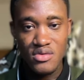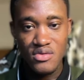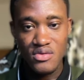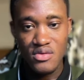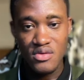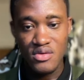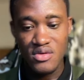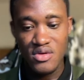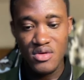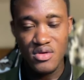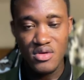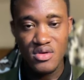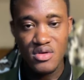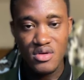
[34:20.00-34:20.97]
sorry,
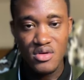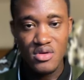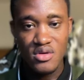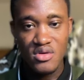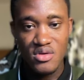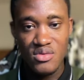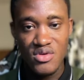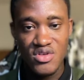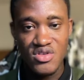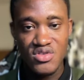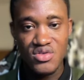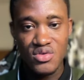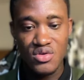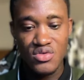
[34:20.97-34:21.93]
which is
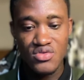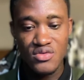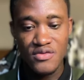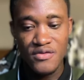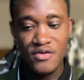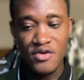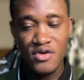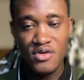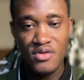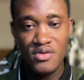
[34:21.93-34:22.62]
equal to 4.